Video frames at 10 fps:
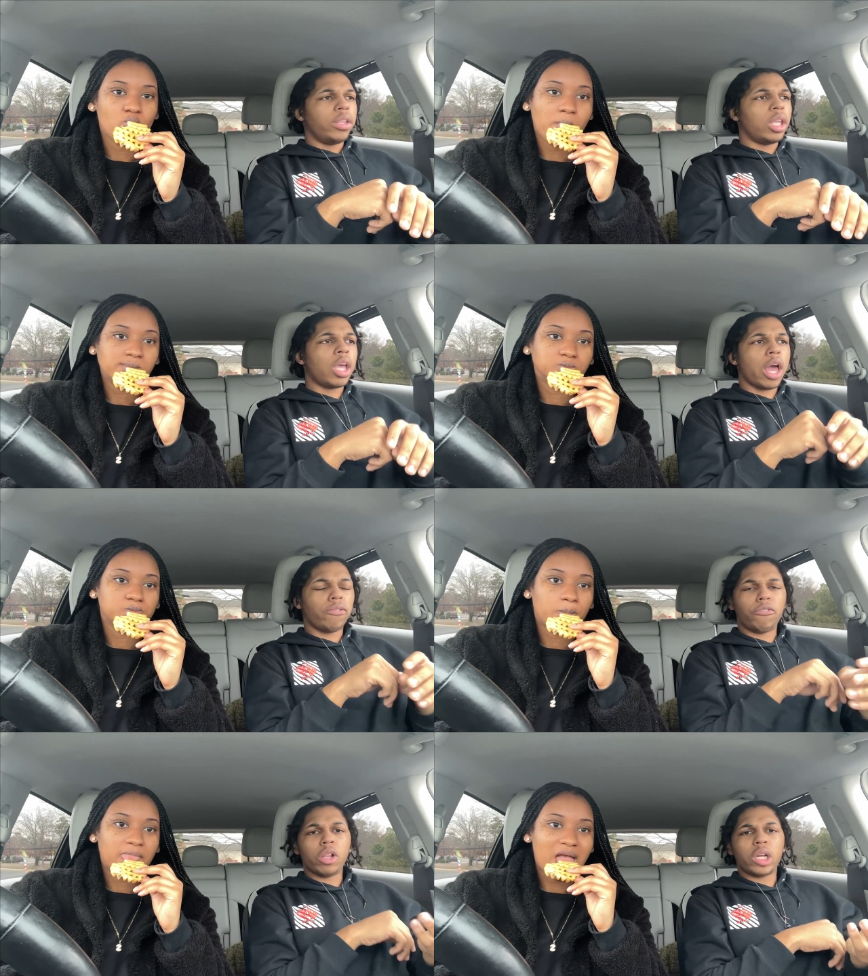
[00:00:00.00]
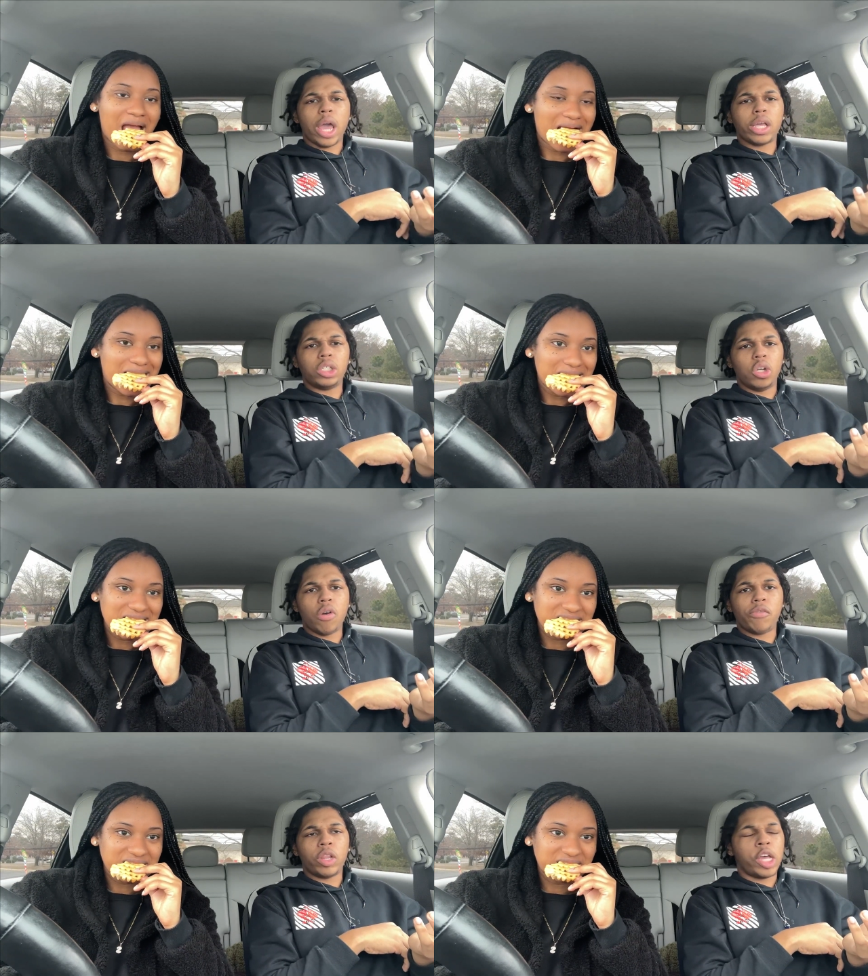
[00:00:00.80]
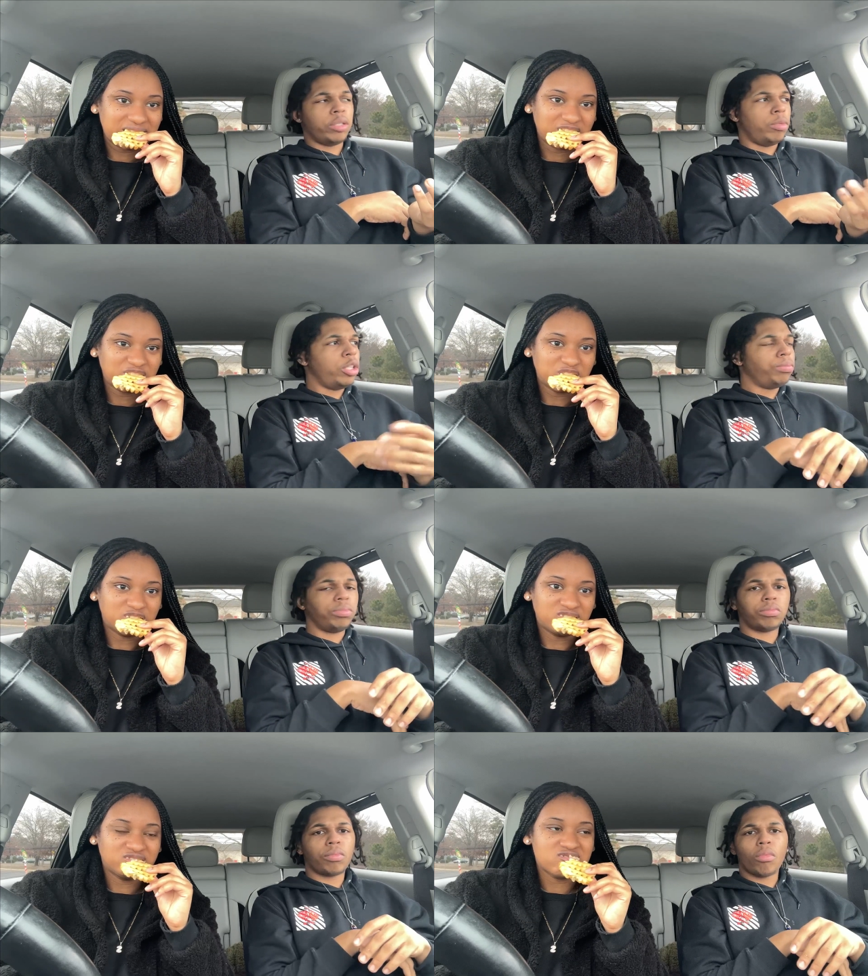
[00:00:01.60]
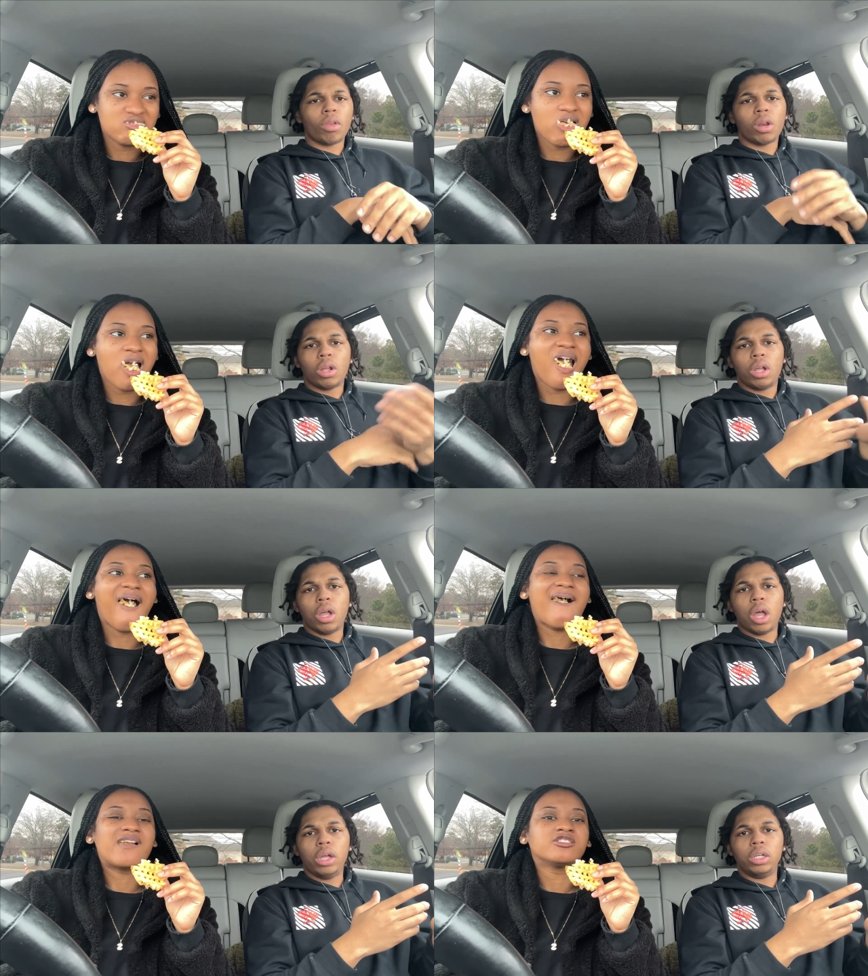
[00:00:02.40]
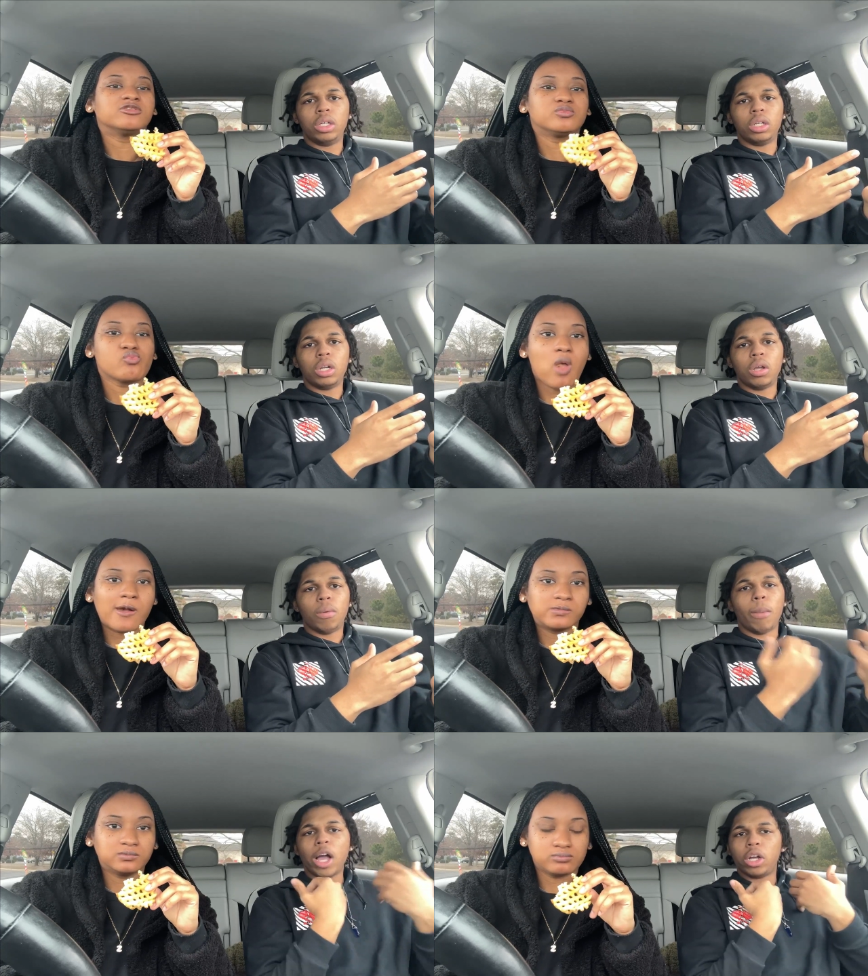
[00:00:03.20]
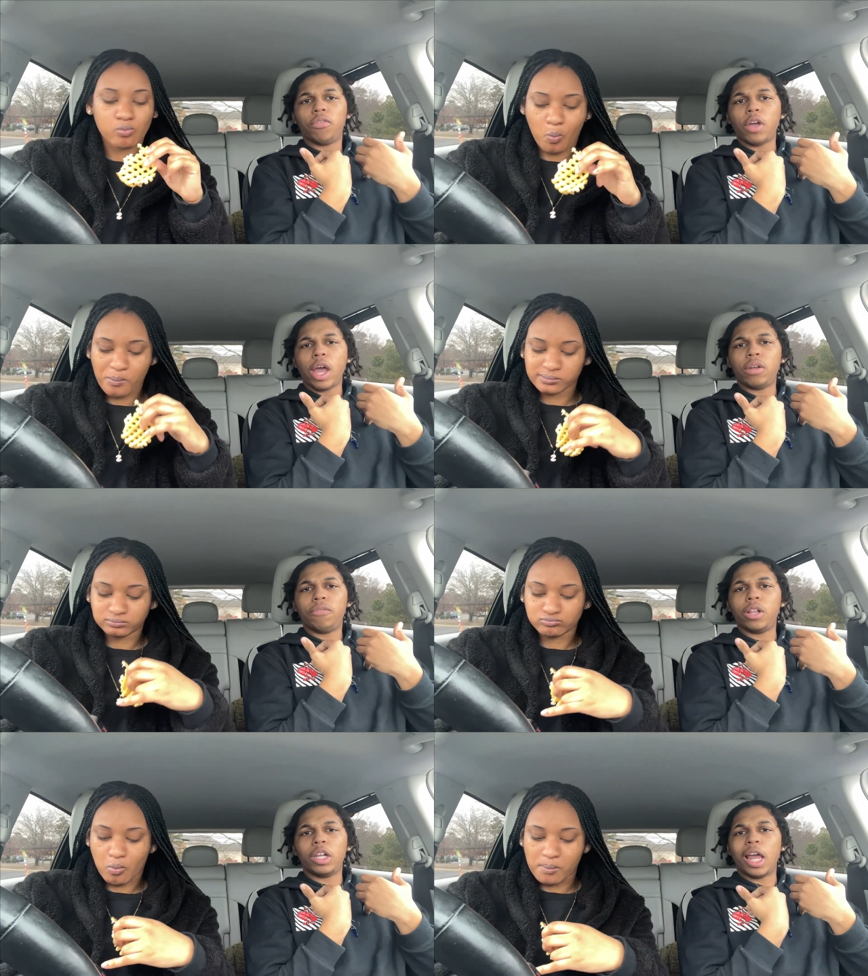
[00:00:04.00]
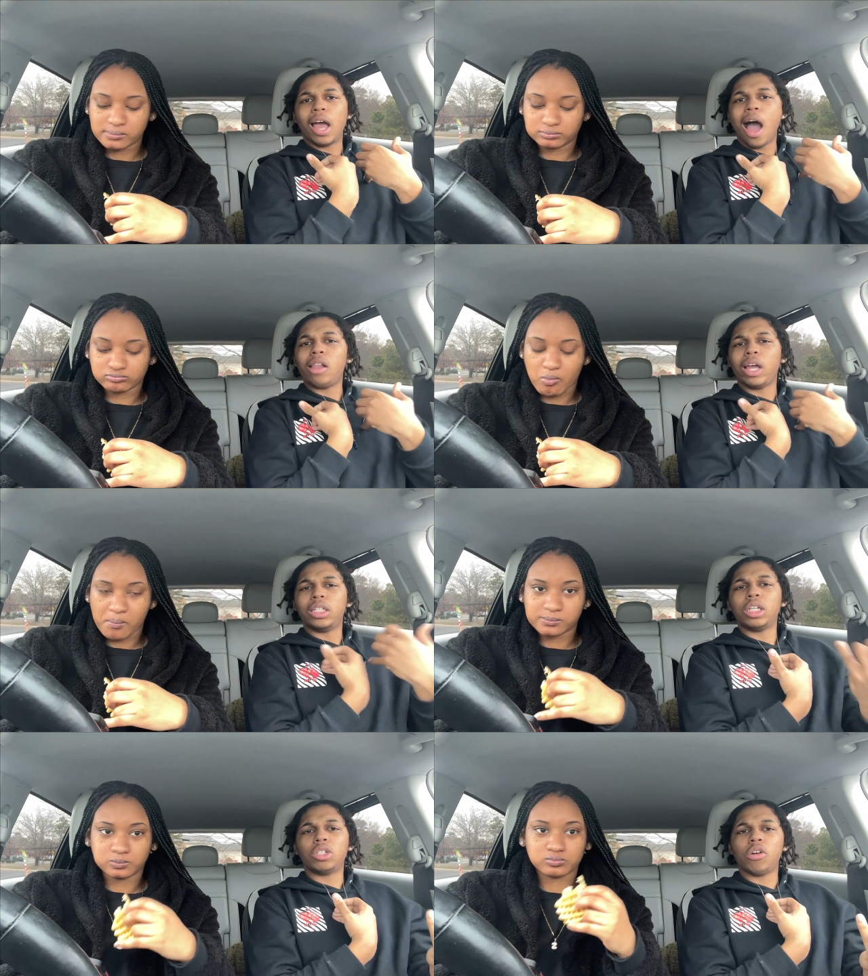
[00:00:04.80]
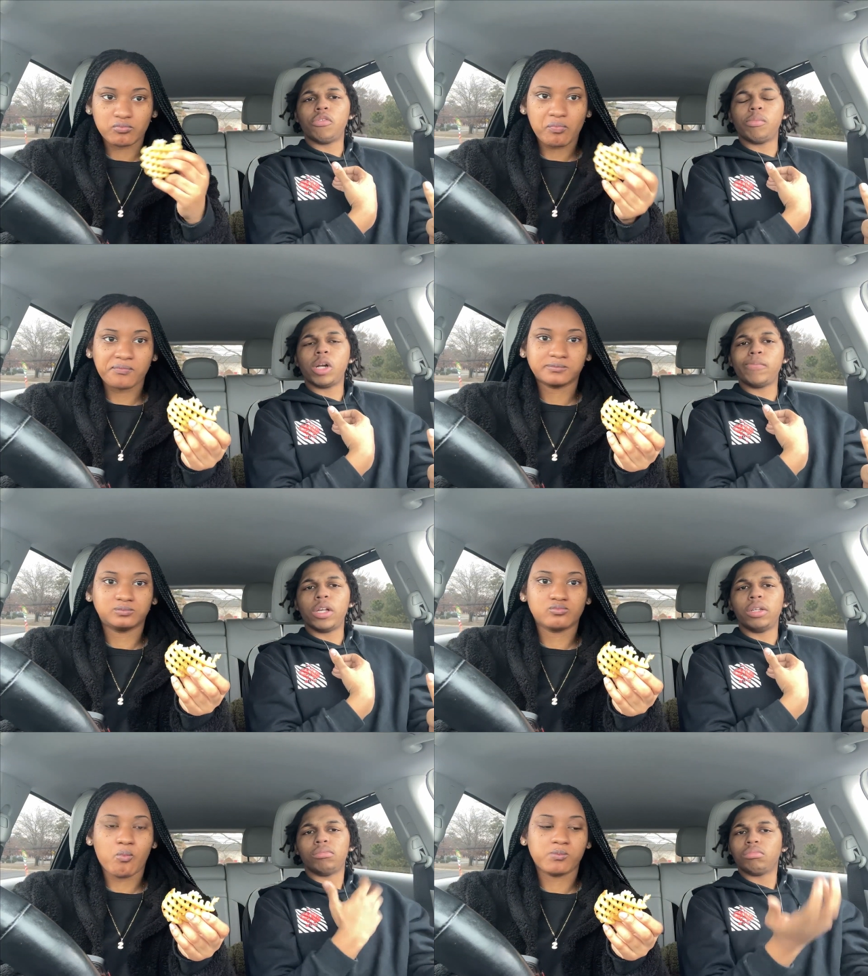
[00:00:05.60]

Speaker 1: he had a feeling that his girlfriend liked me and my girlfriend had a feeling that I liked his girlfriend, but I'm like,